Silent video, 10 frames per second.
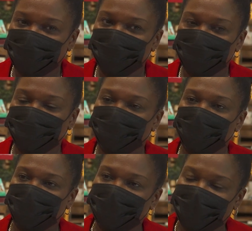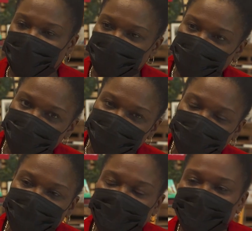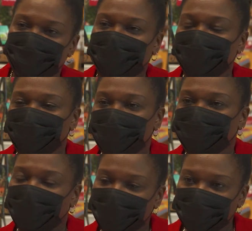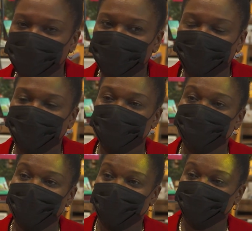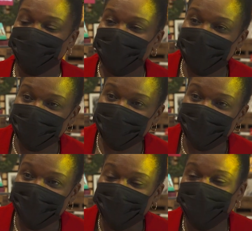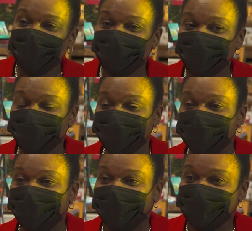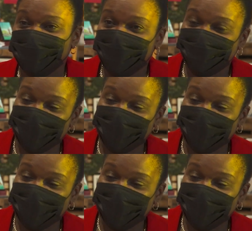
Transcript: in terms of developing the ideas, making sure your product is market ready, making sure your package is in